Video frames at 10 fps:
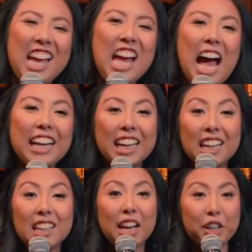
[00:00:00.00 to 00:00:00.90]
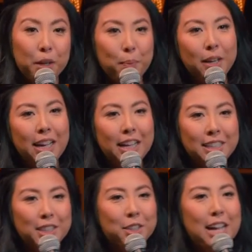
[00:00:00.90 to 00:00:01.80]
get a lot of creepy guys
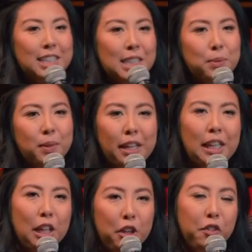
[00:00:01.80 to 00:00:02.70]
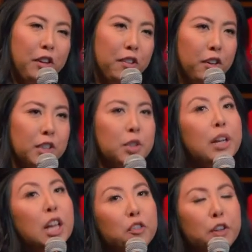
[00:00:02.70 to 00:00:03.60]
on Craigslist with like yellow fever. So
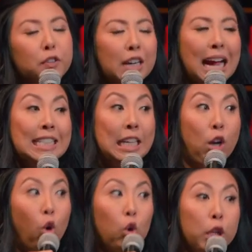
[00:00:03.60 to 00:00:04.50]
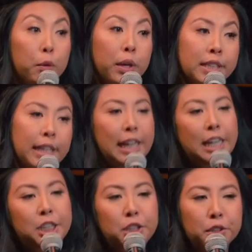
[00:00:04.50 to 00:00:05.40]
yellow fever guys that only want to date
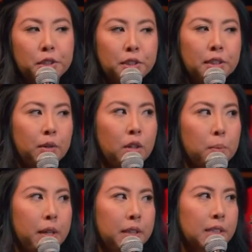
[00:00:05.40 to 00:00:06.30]
Asian girls. They want to play these